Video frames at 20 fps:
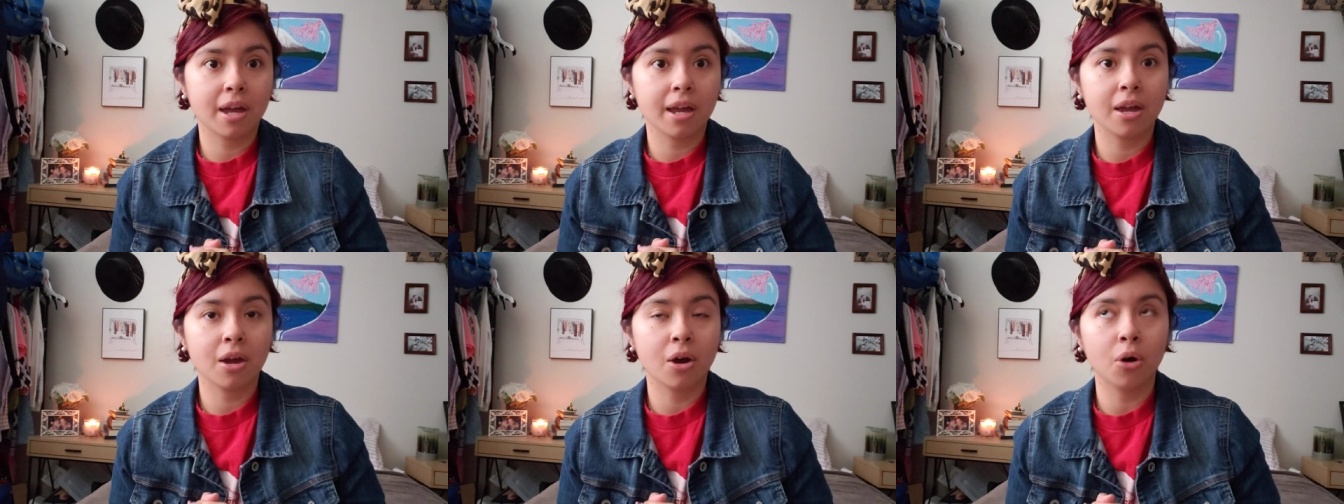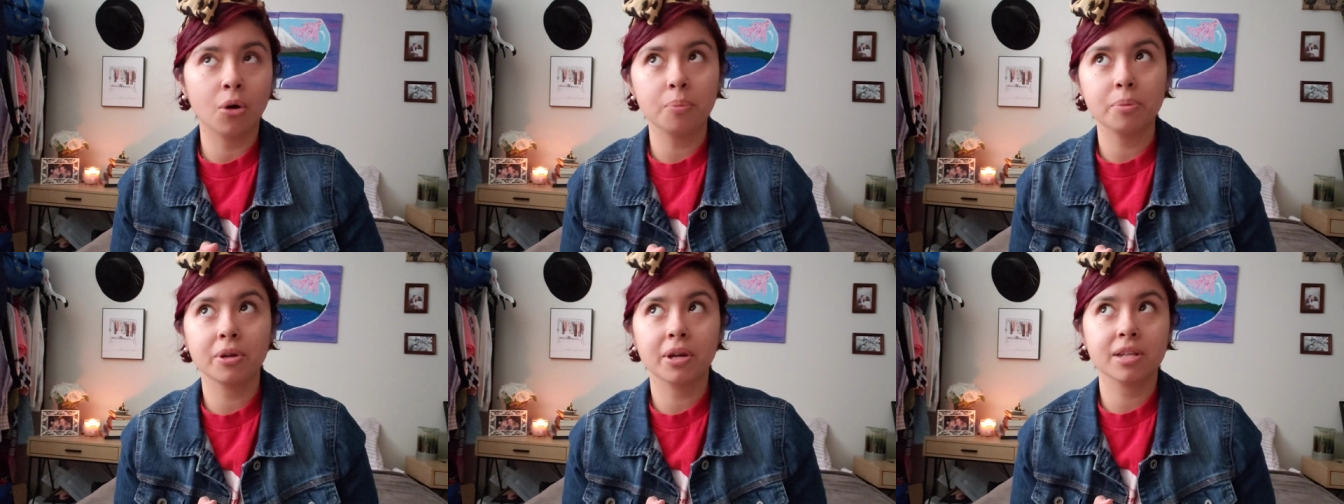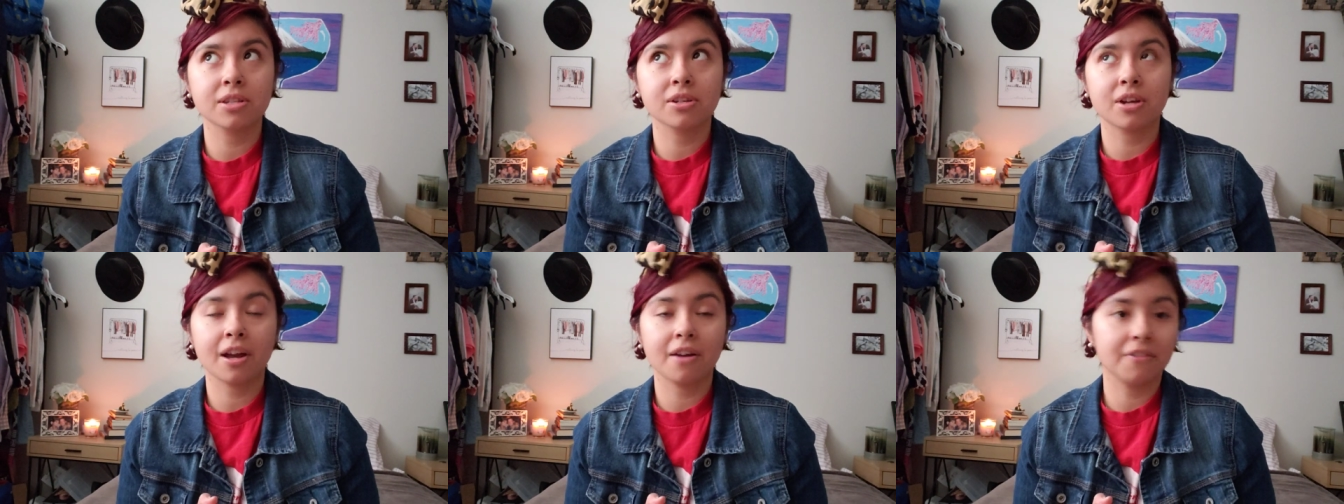I hope you
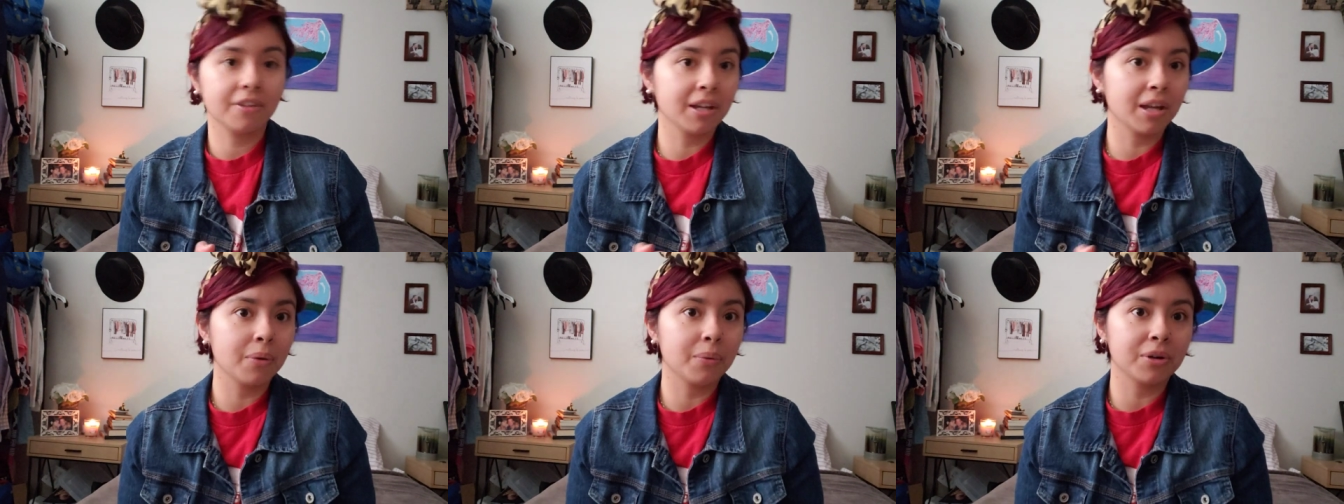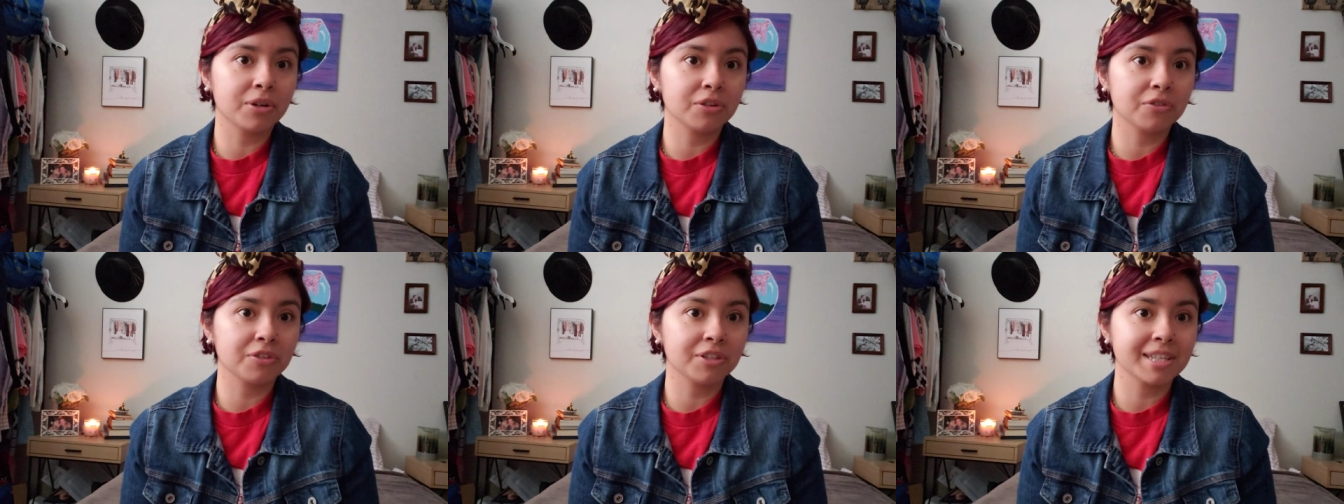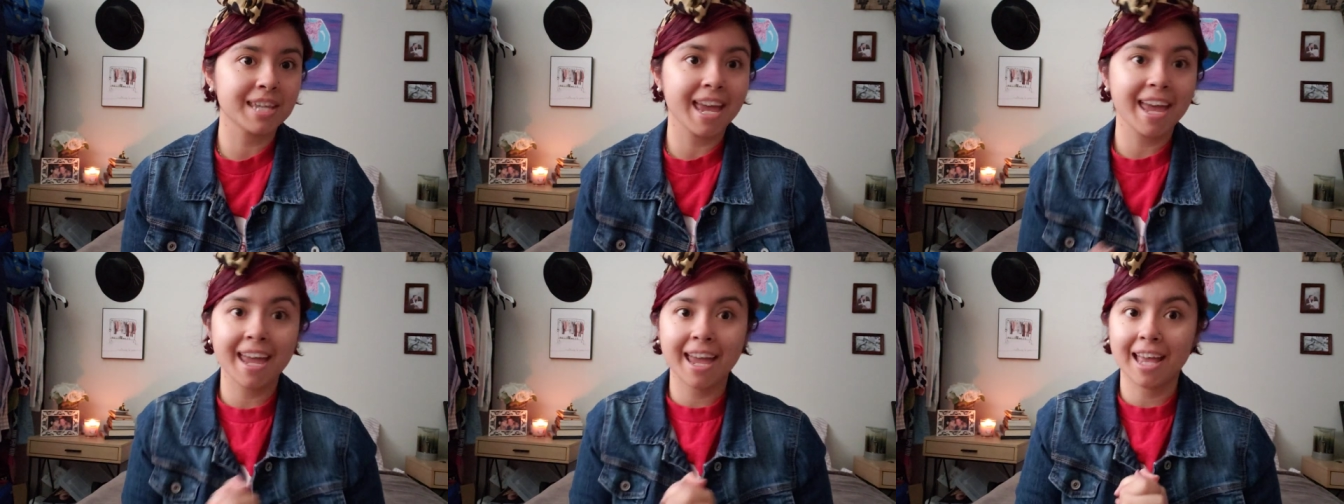guys are having a wonderful
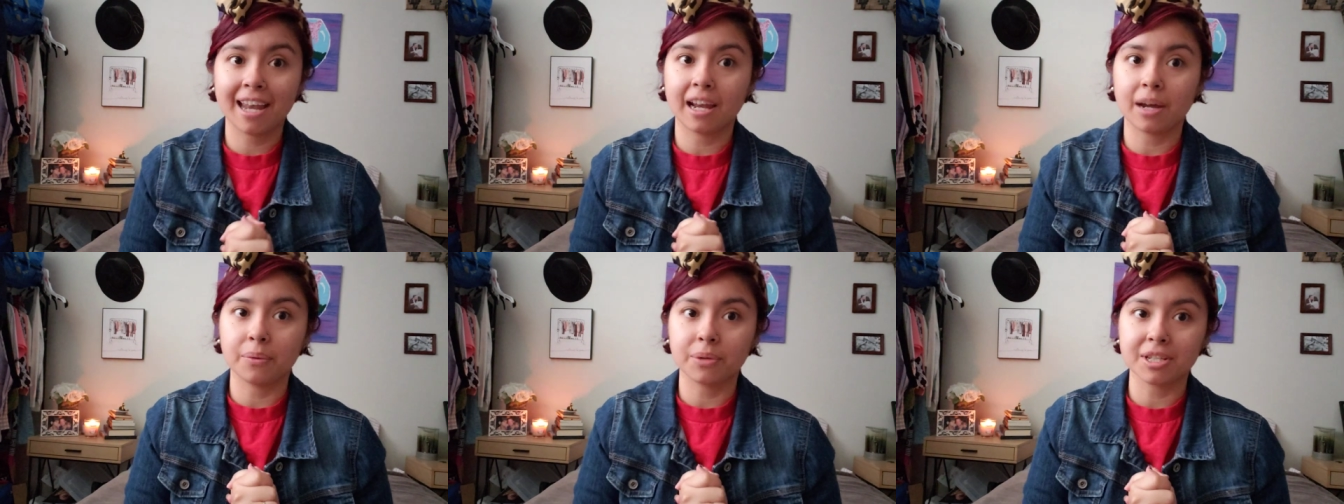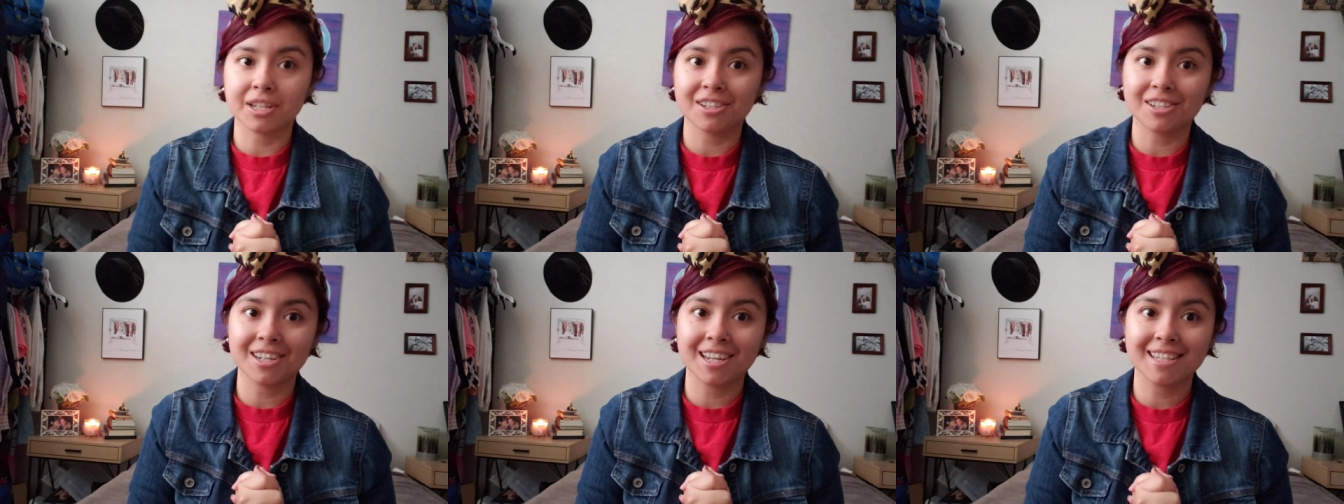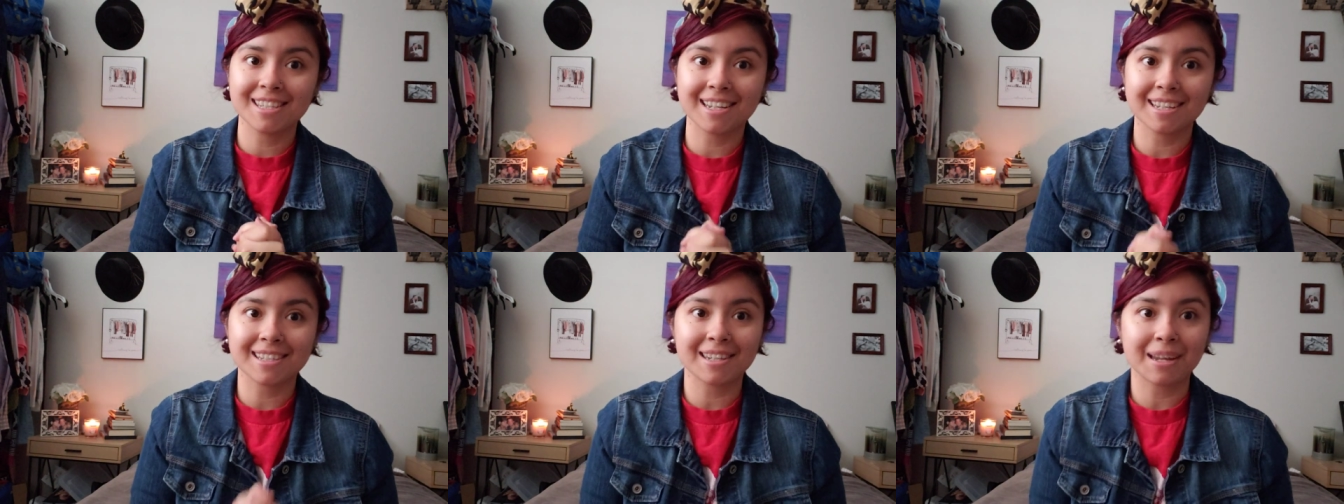day, and I will talk to you
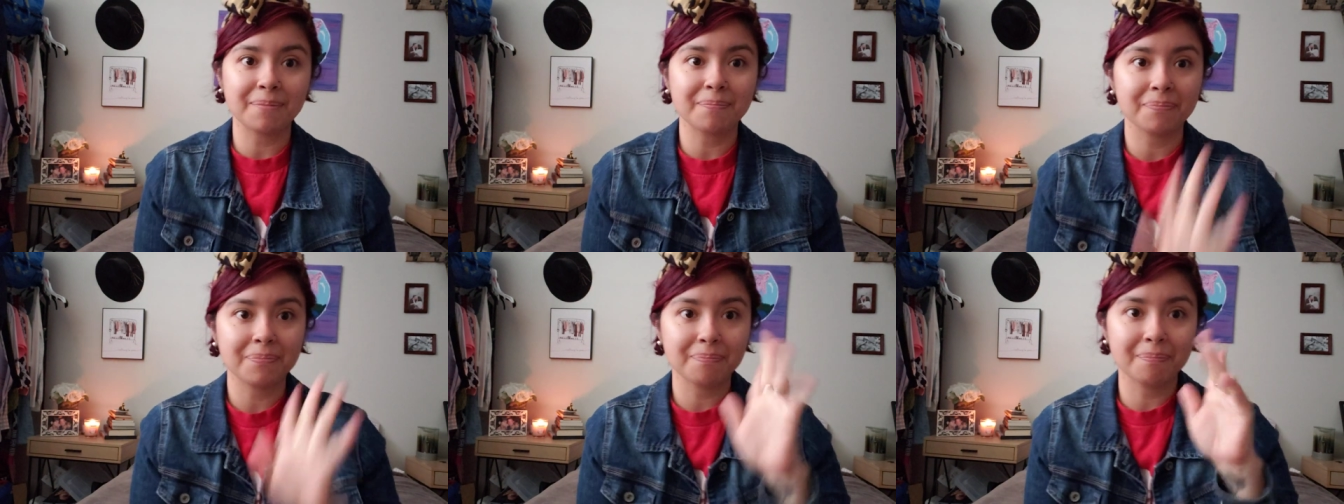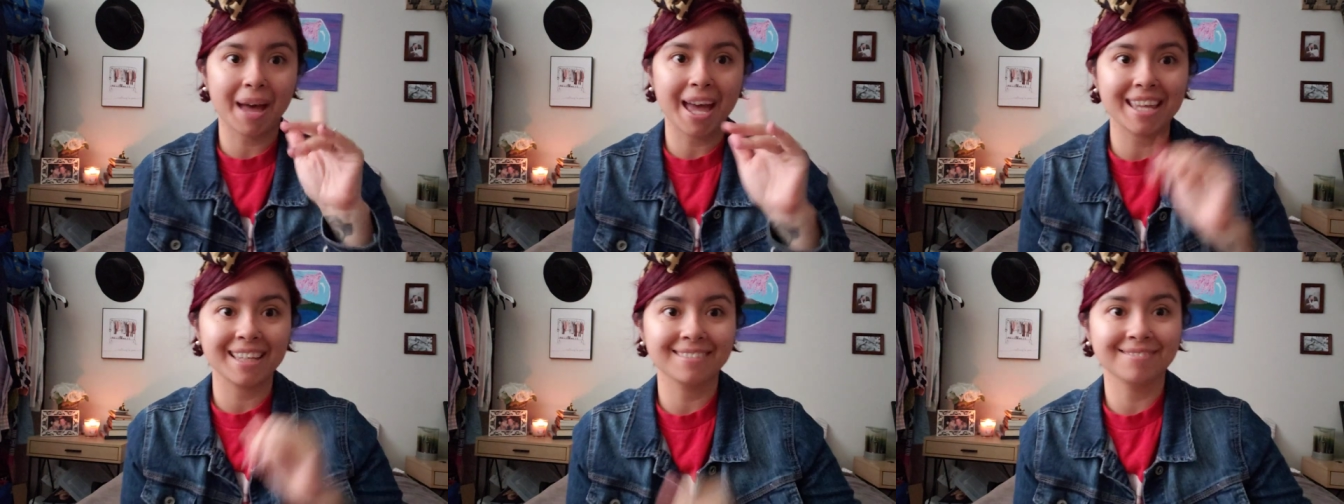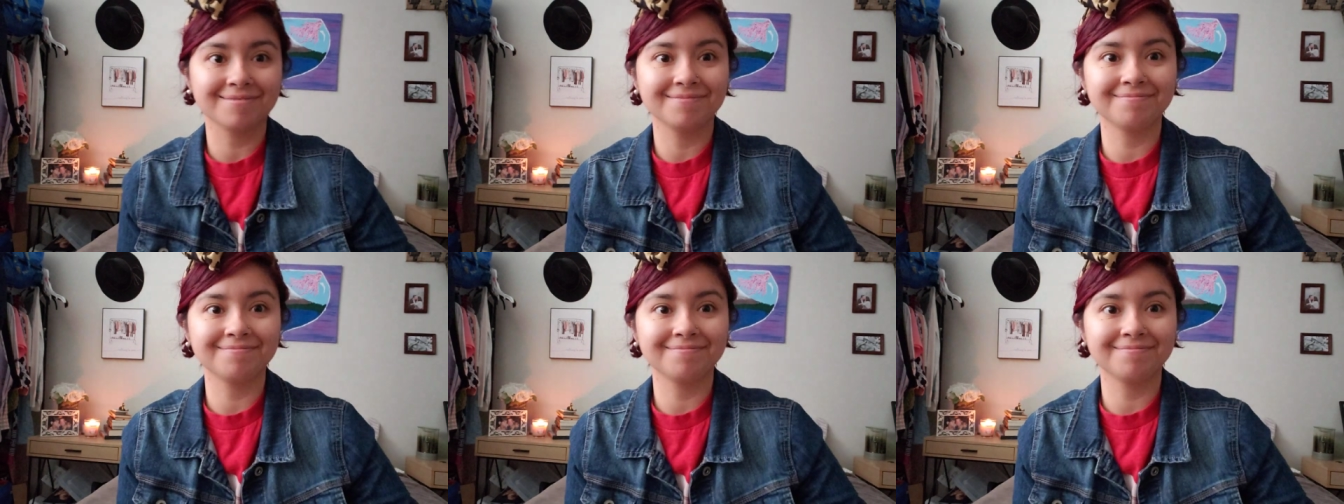guys next time. Bye.